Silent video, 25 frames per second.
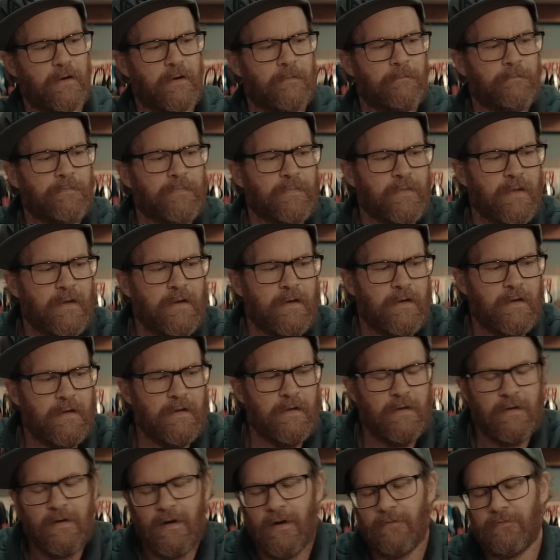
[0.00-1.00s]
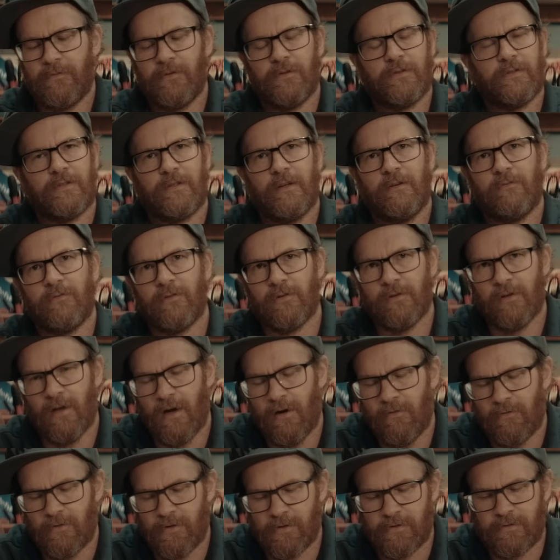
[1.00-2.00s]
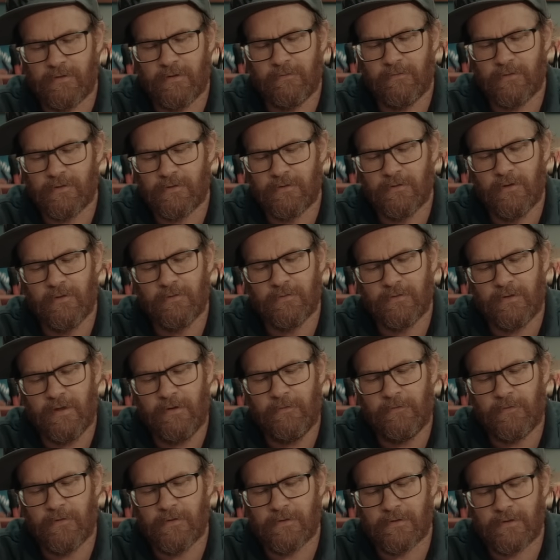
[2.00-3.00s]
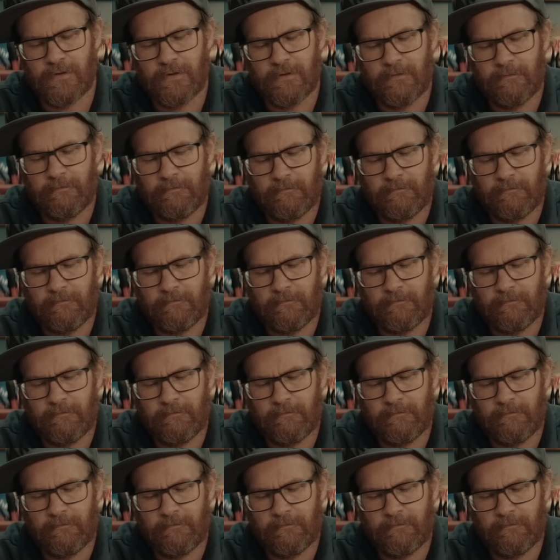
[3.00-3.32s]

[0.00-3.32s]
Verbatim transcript: uh, after several hours there was no difference.